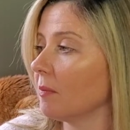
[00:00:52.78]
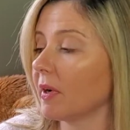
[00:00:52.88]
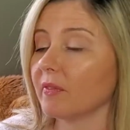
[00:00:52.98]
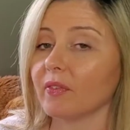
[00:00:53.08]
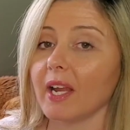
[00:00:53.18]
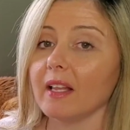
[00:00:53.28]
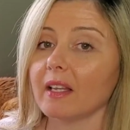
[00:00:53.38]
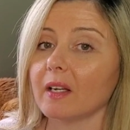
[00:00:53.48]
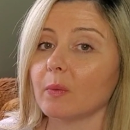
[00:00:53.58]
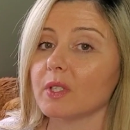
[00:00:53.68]
But
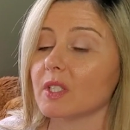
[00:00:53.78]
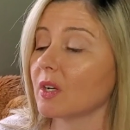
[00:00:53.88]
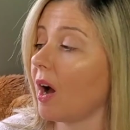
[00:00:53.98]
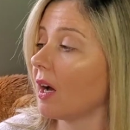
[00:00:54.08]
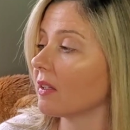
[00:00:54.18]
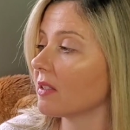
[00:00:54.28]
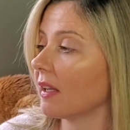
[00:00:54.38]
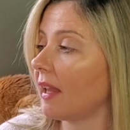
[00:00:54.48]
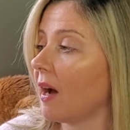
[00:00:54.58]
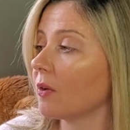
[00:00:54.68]
Franklin was not
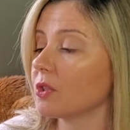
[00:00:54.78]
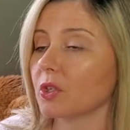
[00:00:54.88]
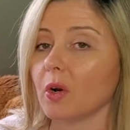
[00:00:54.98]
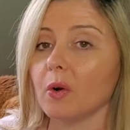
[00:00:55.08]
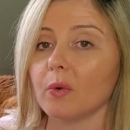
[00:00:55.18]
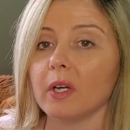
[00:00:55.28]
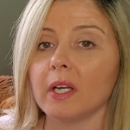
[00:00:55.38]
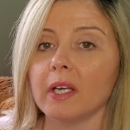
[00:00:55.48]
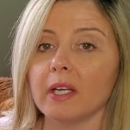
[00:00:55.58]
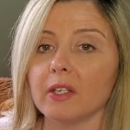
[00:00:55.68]
allowed to go
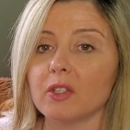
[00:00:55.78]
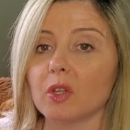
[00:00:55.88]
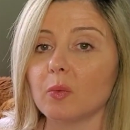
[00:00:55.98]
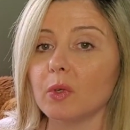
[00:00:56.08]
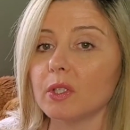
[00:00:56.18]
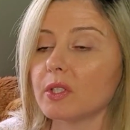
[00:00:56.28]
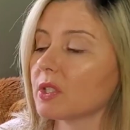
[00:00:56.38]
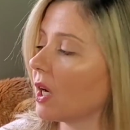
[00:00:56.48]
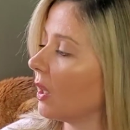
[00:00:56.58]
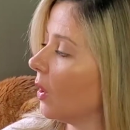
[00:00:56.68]
into the
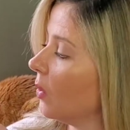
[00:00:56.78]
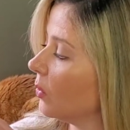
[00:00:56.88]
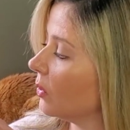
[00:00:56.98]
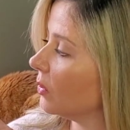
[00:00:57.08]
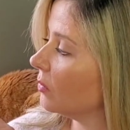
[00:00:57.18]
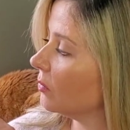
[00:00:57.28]
woods alone.